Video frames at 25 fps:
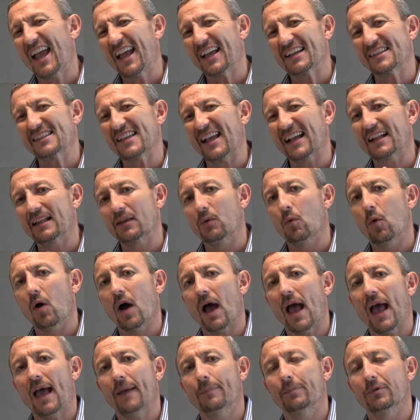exactly what
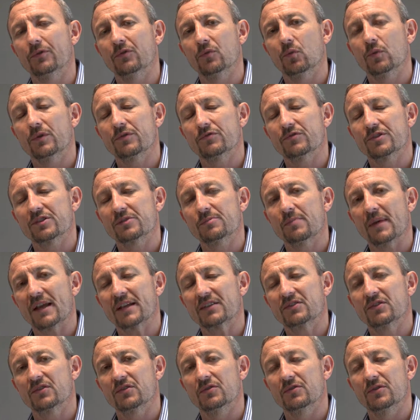happened with
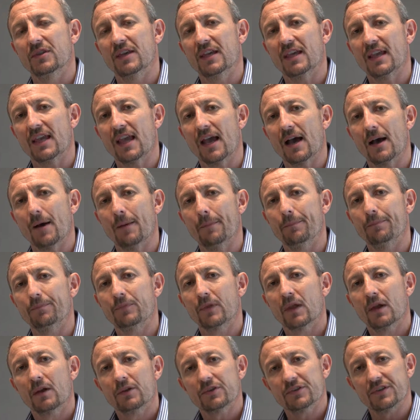respect to
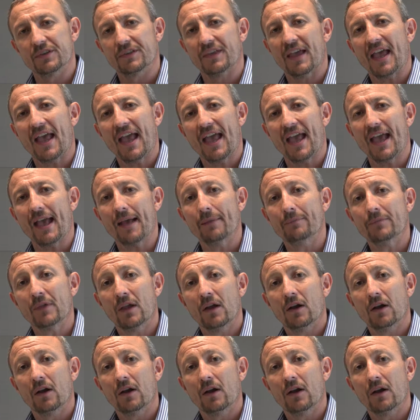the hair.